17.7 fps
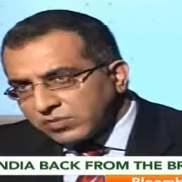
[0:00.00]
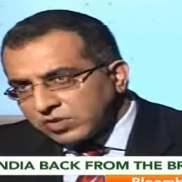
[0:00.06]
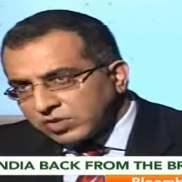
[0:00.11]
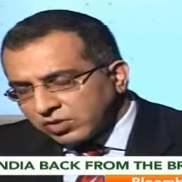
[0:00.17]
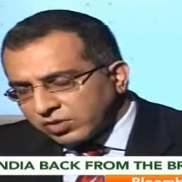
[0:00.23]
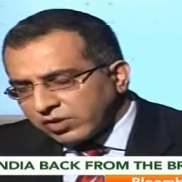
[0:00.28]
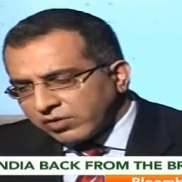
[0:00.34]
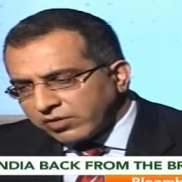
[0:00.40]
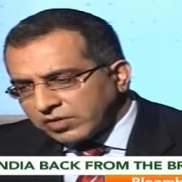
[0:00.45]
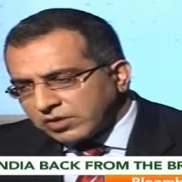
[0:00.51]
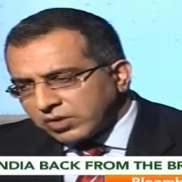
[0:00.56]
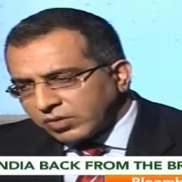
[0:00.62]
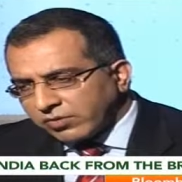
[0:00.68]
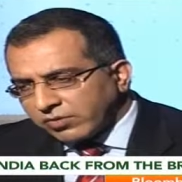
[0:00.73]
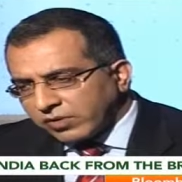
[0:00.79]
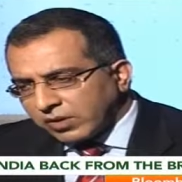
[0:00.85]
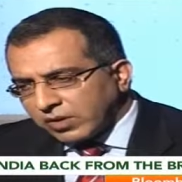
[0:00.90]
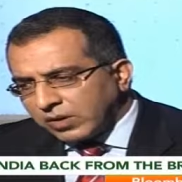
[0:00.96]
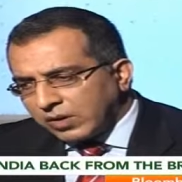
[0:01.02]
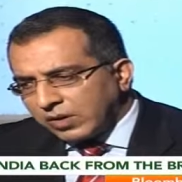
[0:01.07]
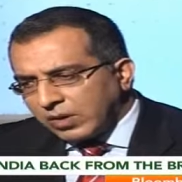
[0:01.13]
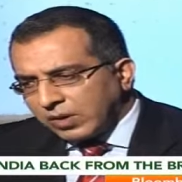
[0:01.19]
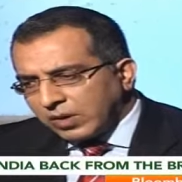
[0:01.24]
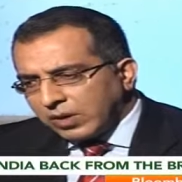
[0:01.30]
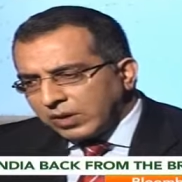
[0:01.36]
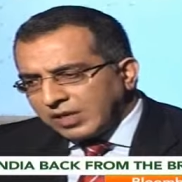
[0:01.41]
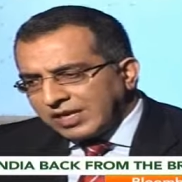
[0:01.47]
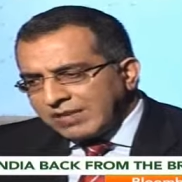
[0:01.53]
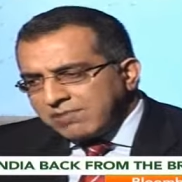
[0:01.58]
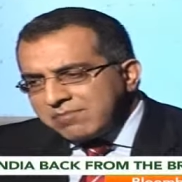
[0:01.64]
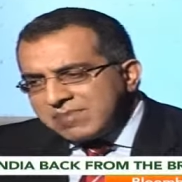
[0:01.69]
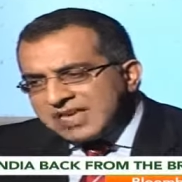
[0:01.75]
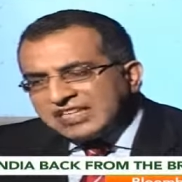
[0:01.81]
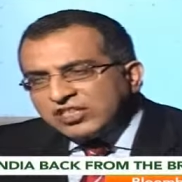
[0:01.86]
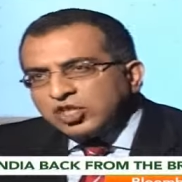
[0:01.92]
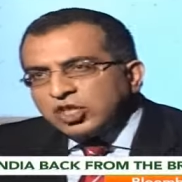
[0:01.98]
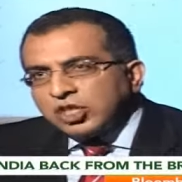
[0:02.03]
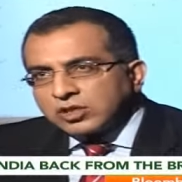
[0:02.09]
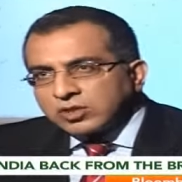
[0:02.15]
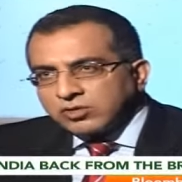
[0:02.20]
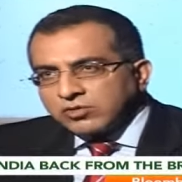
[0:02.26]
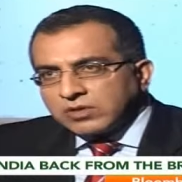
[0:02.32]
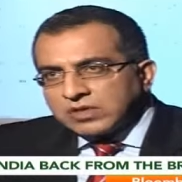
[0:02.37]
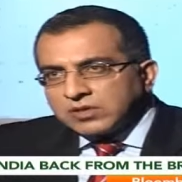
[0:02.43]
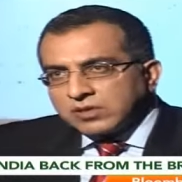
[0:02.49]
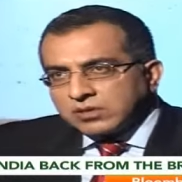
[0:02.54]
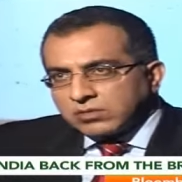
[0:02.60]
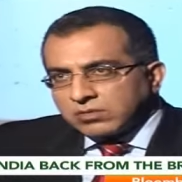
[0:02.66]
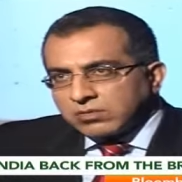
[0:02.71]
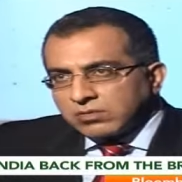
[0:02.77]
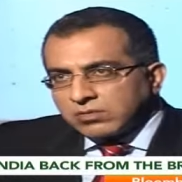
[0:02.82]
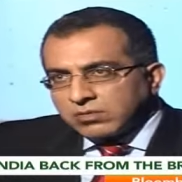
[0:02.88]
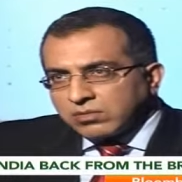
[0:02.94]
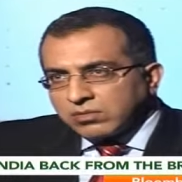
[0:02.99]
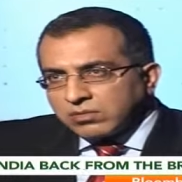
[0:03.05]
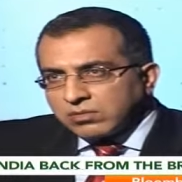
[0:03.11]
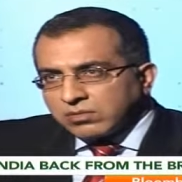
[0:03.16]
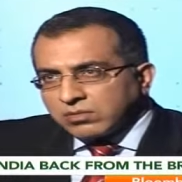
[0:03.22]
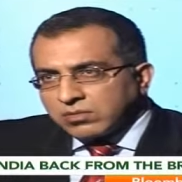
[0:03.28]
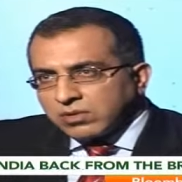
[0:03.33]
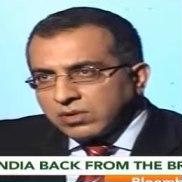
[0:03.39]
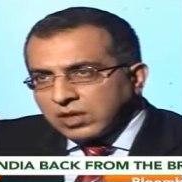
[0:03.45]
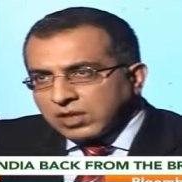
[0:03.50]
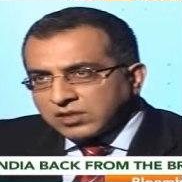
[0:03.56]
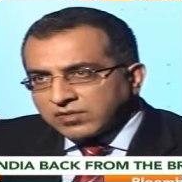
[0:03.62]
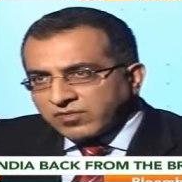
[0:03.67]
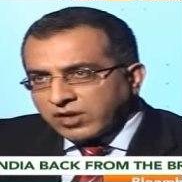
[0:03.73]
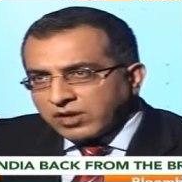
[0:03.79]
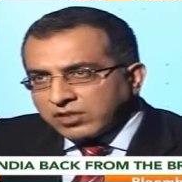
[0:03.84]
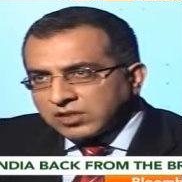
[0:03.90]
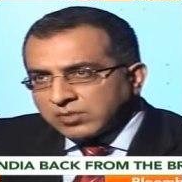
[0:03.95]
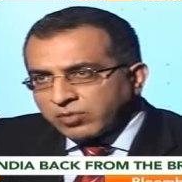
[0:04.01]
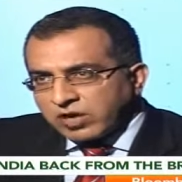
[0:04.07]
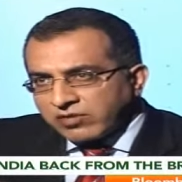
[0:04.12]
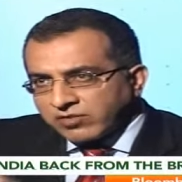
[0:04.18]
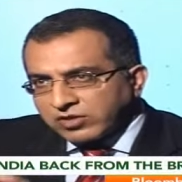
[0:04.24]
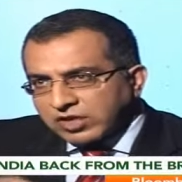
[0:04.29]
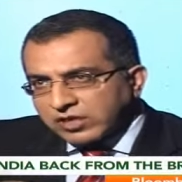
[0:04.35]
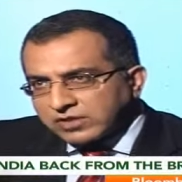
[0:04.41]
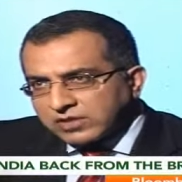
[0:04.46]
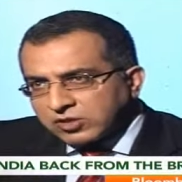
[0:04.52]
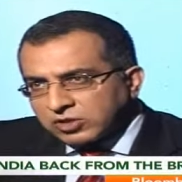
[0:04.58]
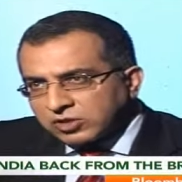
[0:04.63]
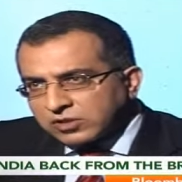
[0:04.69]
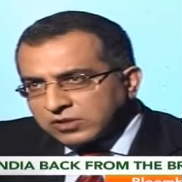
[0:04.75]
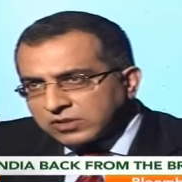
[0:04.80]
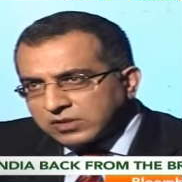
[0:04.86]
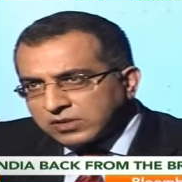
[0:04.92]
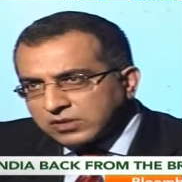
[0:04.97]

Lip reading: So there is no real immediate reason as far as privatization is